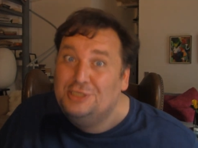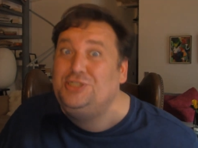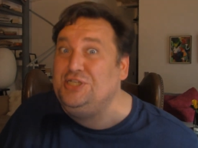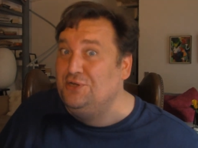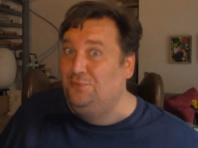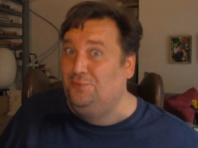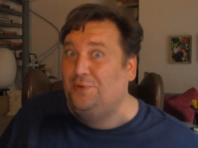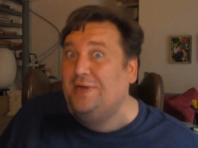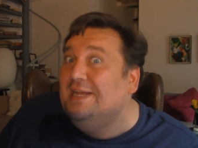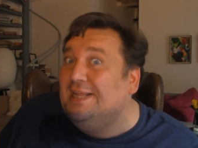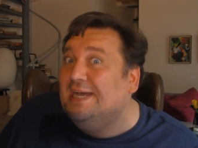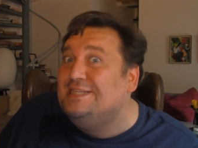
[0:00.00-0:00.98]
Do you
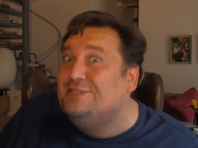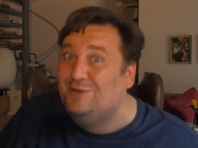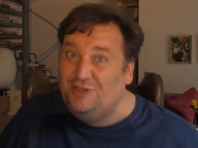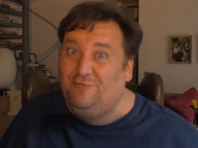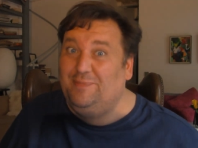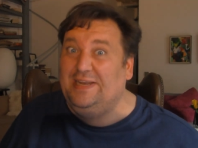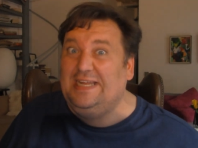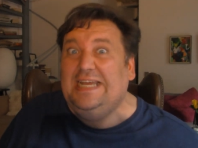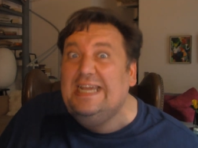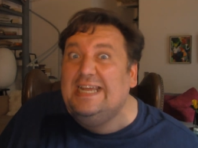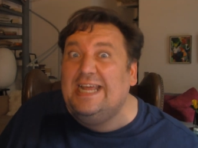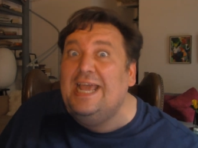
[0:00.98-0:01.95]
realize what you've been
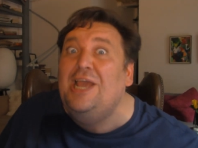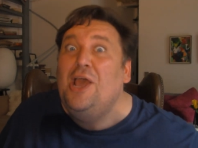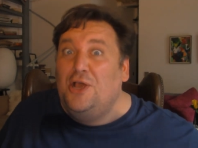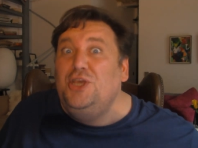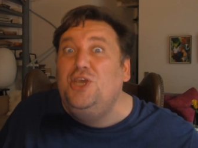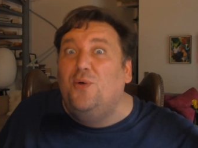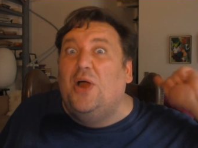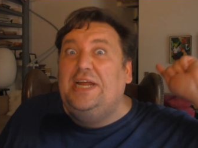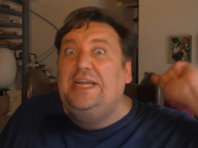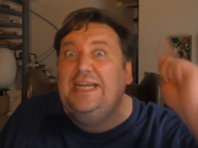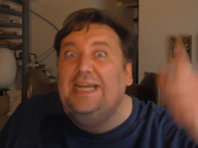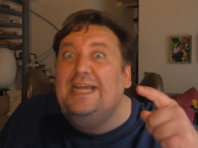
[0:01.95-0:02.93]
eating? You
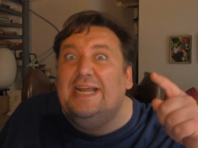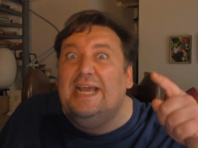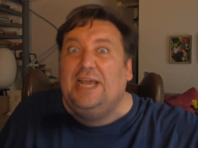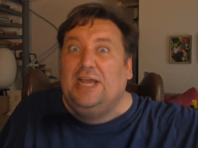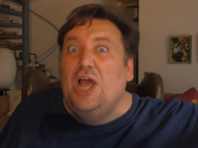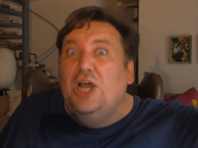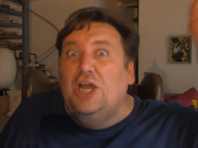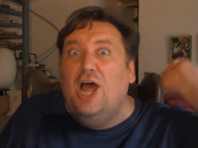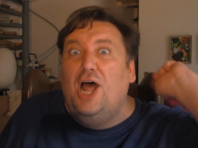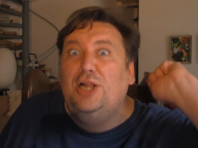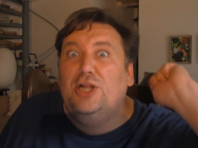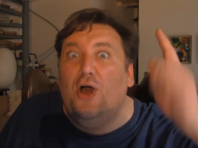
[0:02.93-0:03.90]
are eating
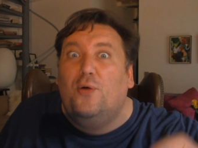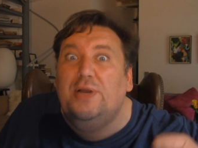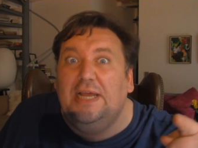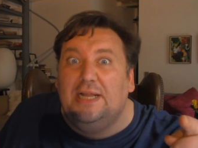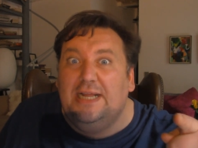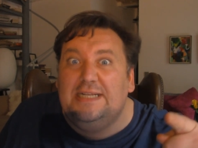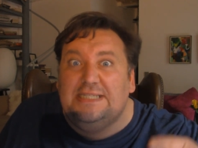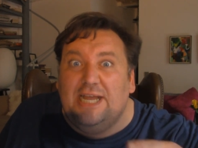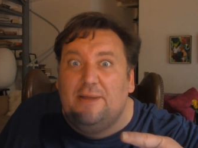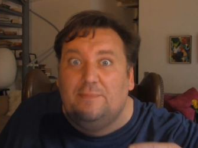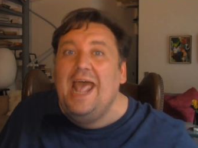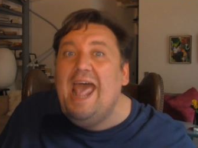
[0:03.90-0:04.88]

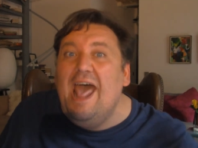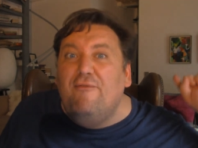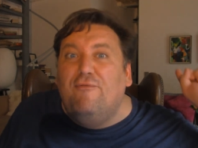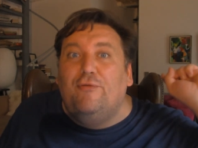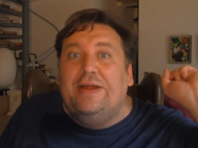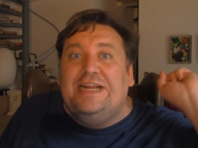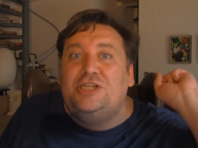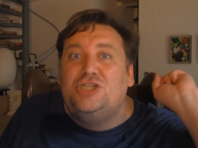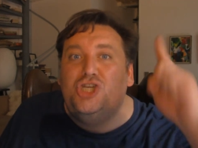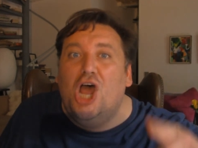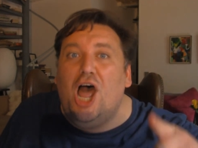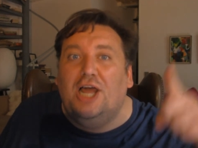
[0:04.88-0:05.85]
colonialism. Every
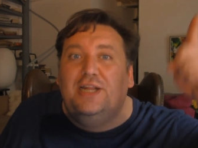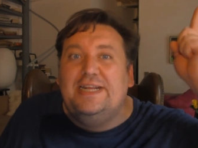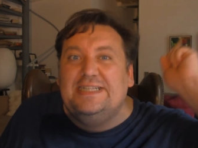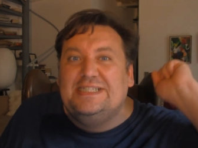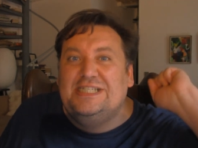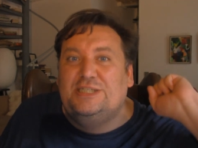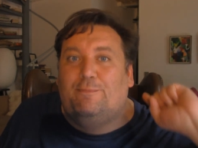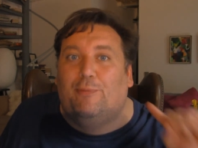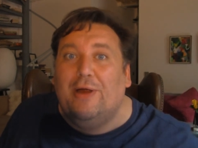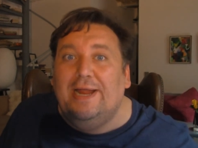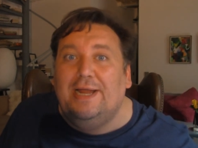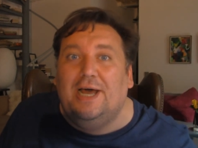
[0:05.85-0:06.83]
chocolate
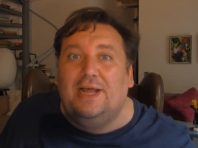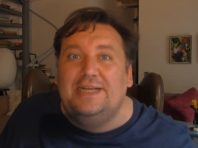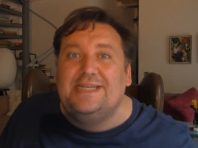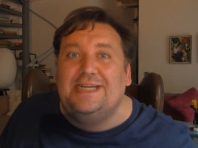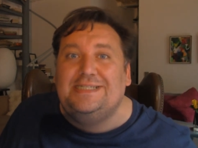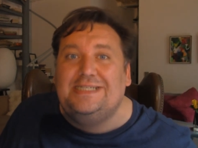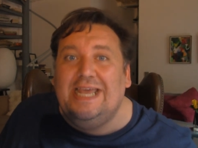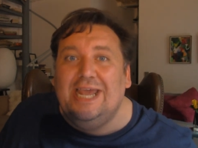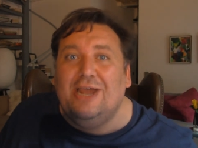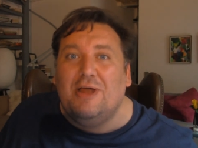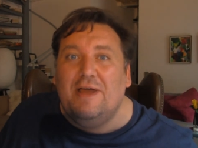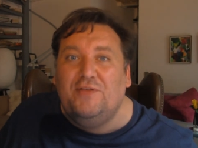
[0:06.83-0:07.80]
sprinkle is a
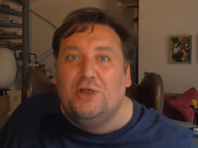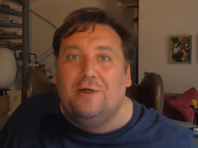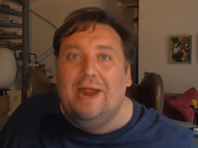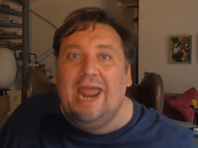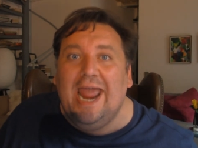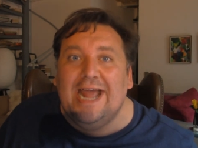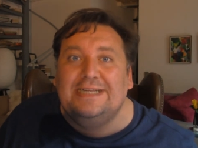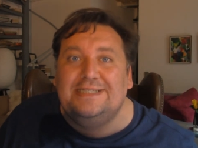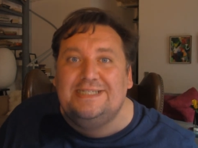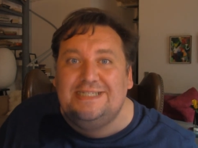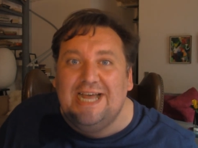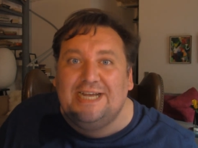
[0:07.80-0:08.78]
tear of your
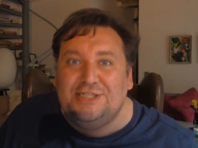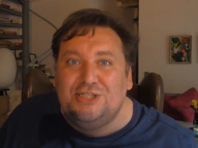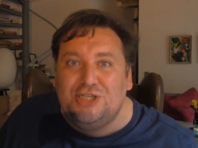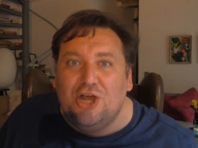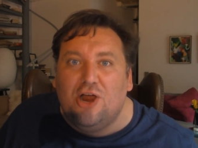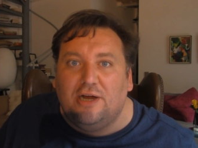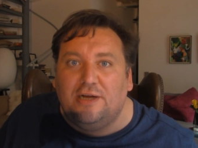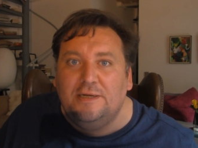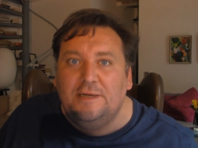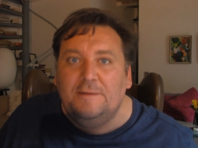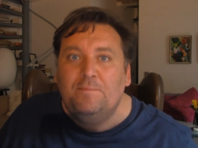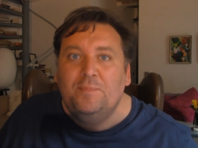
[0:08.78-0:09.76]
ancestor.
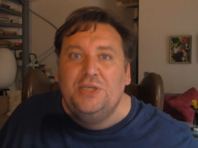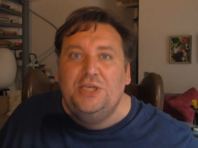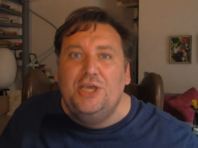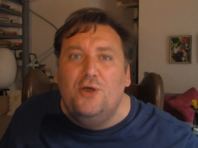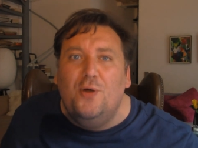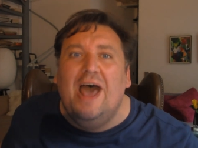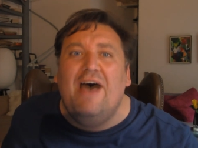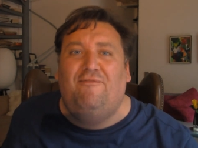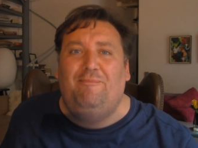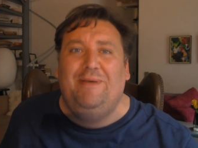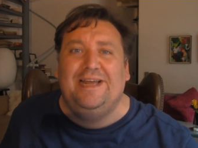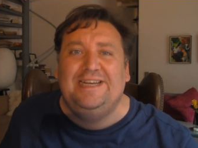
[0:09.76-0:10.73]
You
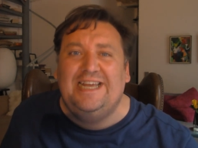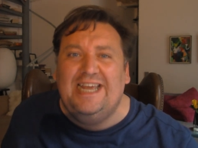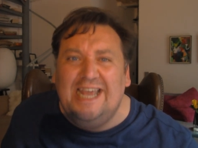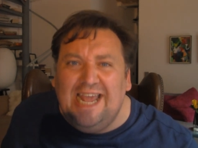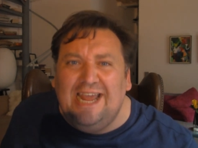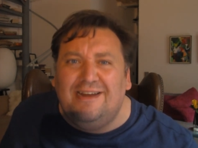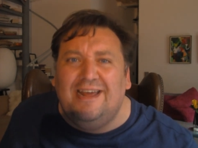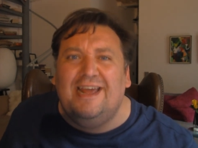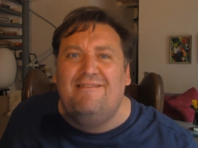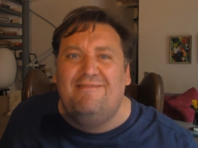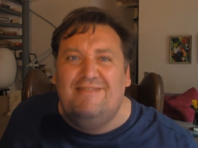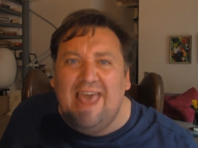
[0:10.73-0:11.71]
have been
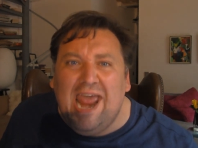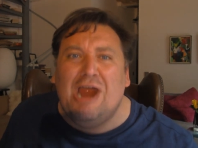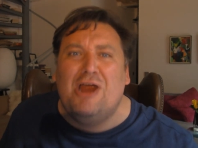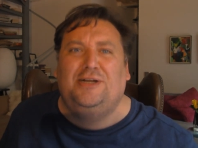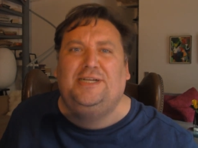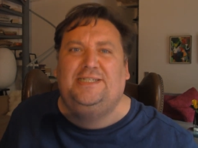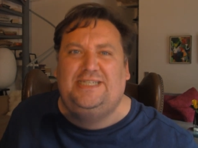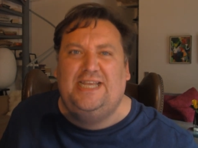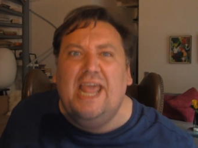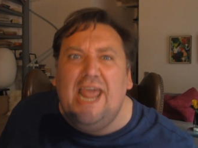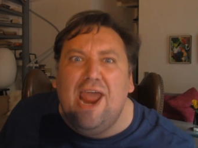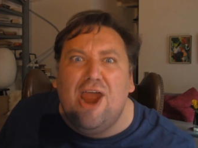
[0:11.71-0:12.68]
eating their
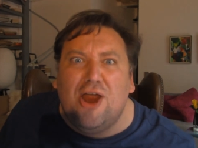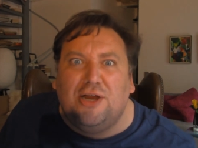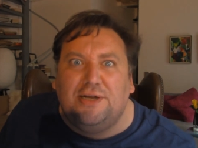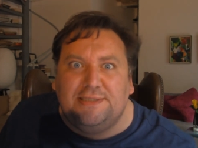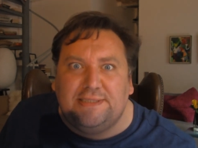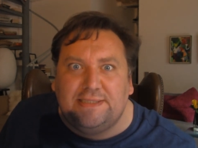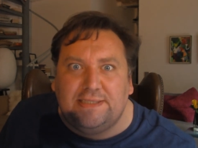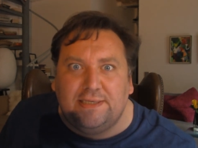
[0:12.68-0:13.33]
tears.